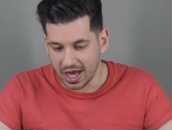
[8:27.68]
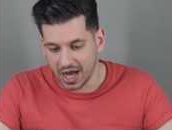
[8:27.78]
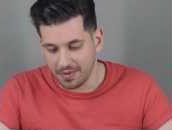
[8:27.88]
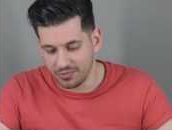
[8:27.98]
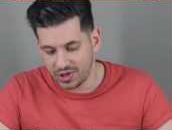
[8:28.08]

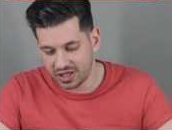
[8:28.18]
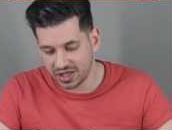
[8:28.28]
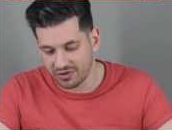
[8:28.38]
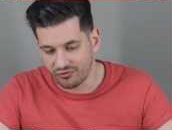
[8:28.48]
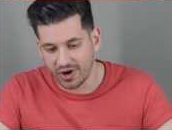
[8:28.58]
Um, this
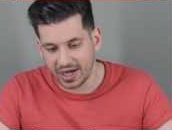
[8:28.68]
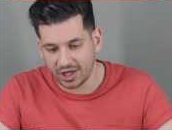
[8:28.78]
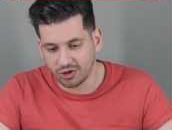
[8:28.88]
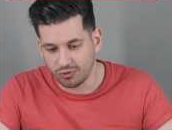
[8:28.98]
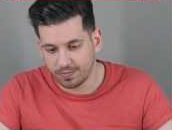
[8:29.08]
is a
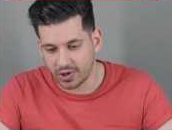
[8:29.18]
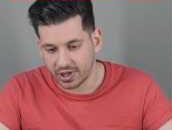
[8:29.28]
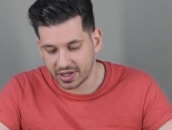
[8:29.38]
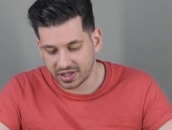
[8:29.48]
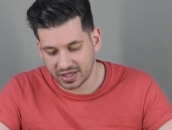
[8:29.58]
really cool
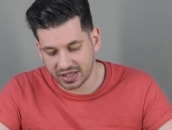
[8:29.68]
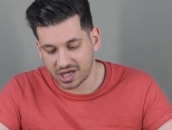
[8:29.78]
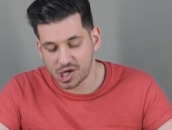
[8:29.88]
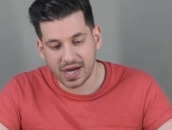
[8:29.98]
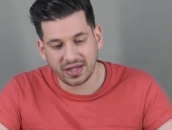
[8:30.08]
product. So
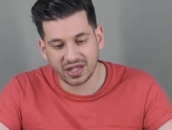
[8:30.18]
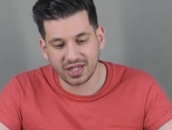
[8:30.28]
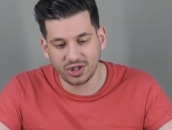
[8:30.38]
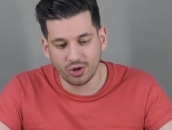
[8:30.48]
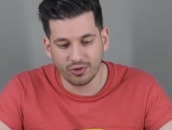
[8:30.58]
that's the
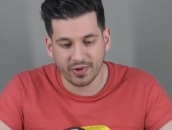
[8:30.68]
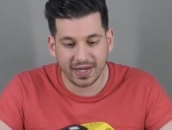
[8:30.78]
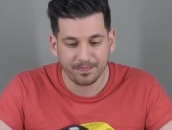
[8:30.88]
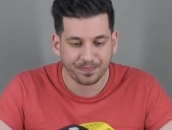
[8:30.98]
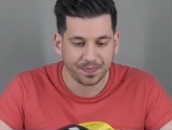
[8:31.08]
Chasing
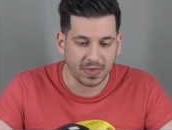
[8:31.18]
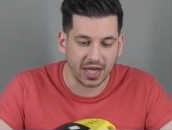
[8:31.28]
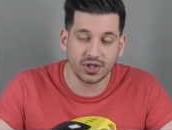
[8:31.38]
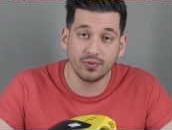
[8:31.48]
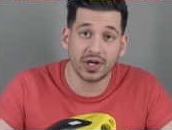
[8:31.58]
Dory
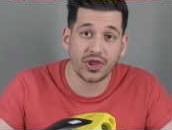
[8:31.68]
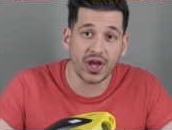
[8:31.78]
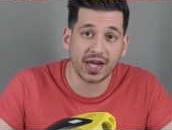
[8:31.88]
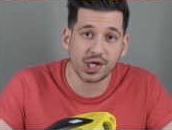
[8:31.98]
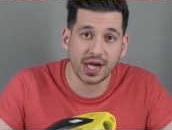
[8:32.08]
I do want to
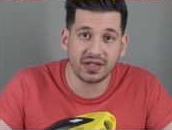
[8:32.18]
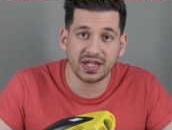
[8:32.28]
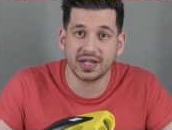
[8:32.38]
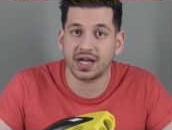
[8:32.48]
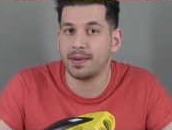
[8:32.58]
thank
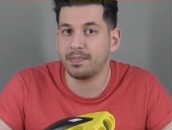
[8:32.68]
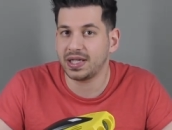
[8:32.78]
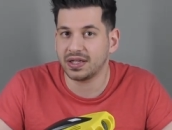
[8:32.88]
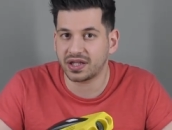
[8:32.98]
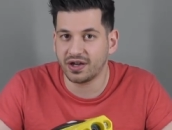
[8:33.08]
Chasing, the
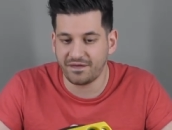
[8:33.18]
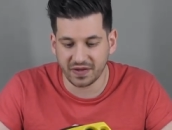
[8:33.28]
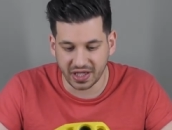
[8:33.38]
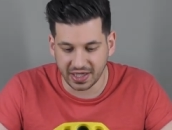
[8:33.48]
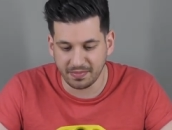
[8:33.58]
company itself,
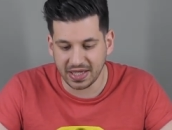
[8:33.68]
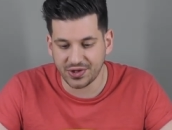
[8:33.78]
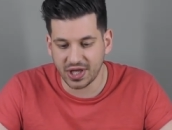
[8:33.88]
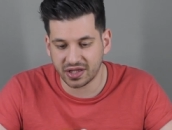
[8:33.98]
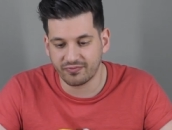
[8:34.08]
for sending me
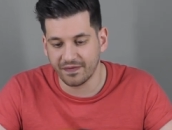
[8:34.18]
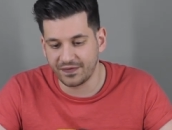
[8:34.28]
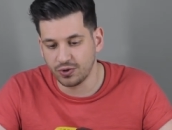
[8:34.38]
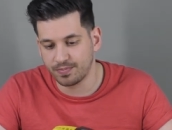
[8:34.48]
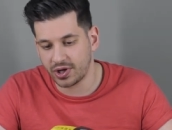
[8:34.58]
this
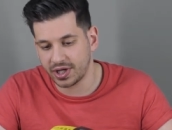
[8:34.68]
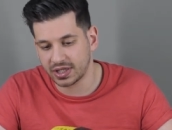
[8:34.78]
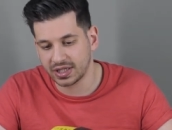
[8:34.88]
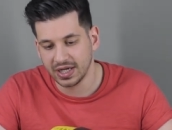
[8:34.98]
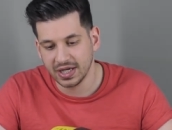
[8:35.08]
review
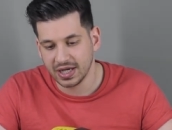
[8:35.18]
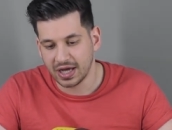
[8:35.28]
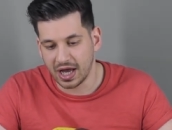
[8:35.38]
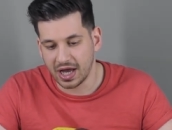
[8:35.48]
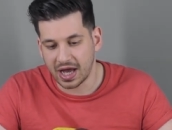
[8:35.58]
product.
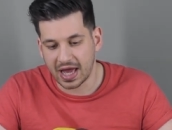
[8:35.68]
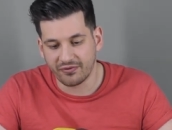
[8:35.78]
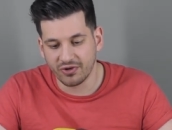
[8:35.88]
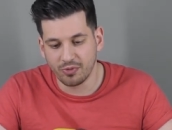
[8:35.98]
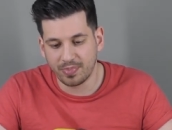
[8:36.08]
Uh, I
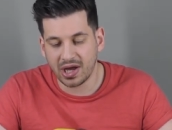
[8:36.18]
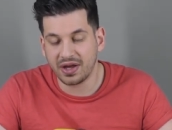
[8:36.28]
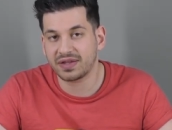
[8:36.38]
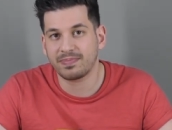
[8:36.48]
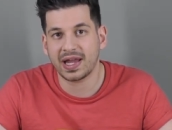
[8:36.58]
had a real
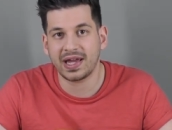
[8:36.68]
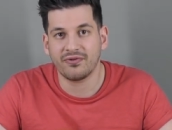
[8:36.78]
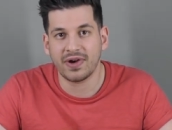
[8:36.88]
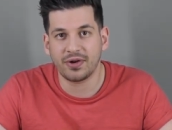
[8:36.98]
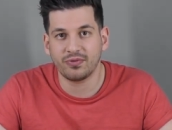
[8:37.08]
blast
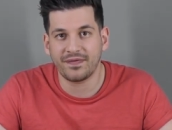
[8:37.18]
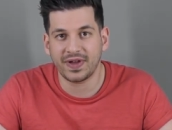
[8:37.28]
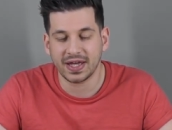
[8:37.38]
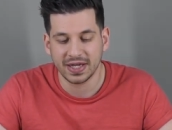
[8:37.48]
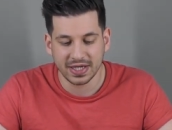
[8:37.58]
playing around
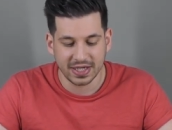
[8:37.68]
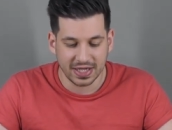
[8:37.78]
with it.